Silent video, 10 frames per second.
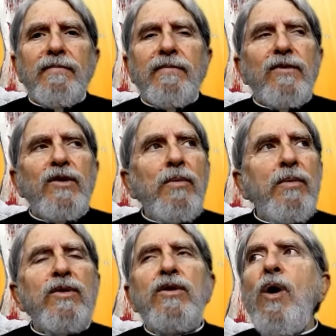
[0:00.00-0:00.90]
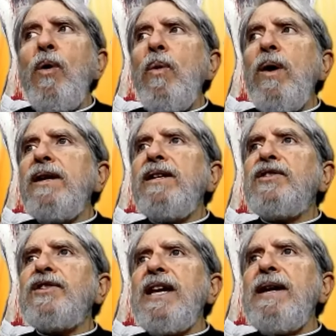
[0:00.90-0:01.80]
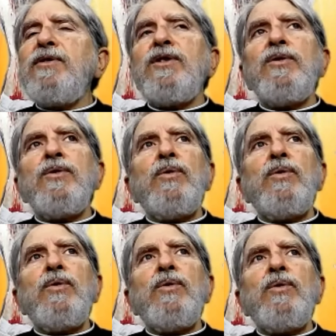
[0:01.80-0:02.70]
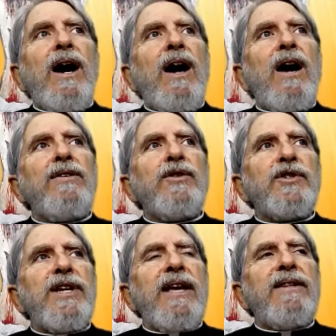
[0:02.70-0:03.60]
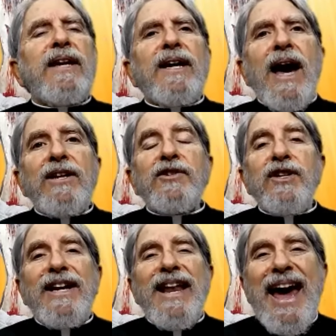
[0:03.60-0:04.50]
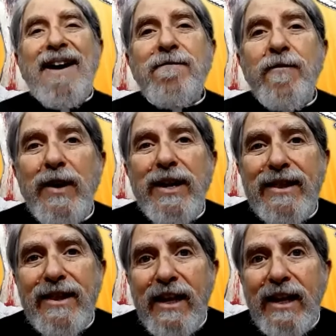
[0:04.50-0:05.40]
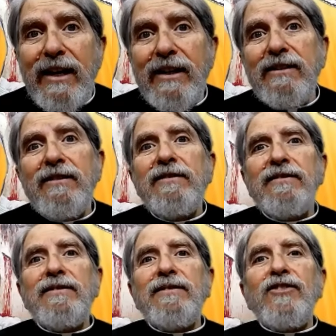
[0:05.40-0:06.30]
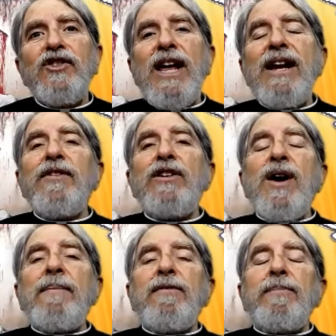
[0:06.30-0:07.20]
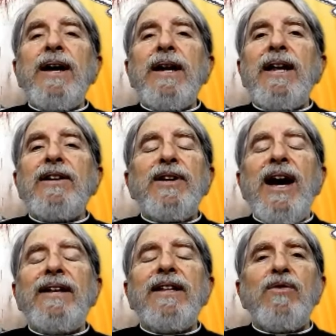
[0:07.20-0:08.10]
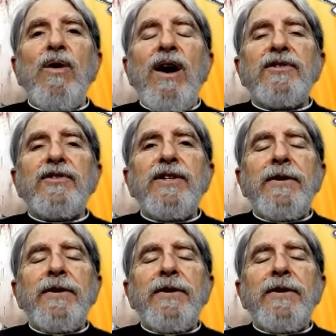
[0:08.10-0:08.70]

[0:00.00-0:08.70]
No, no one seems to uh, understand that God has done everything, shed every drop of blood on the, on the cross.